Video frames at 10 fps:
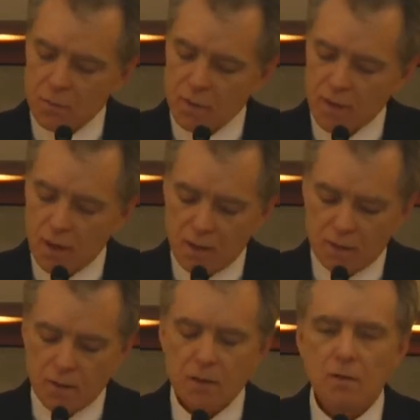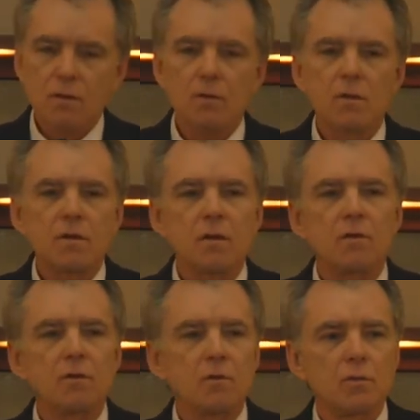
but they had attended the Unitarian